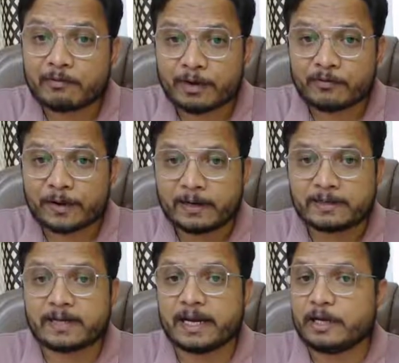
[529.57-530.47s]

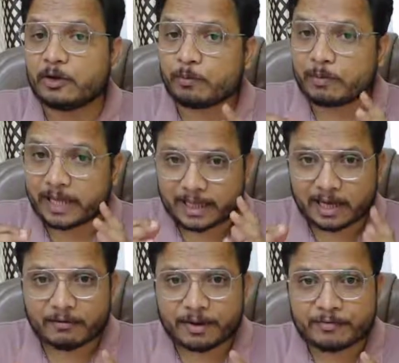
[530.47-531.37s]
wavefronts into planar
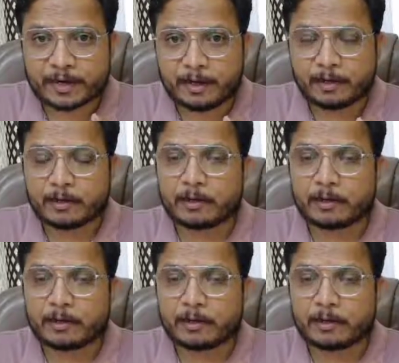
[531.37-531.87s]
wavefront,